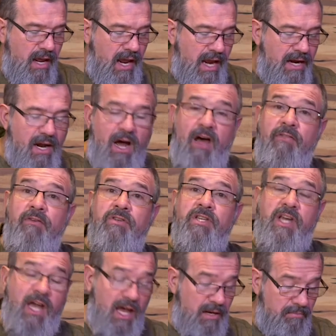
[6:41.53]
and others
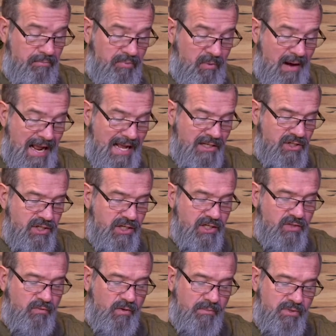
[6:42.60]
cut
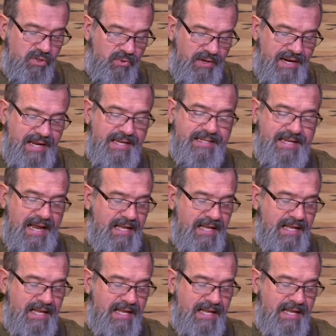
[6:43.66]
branches from trees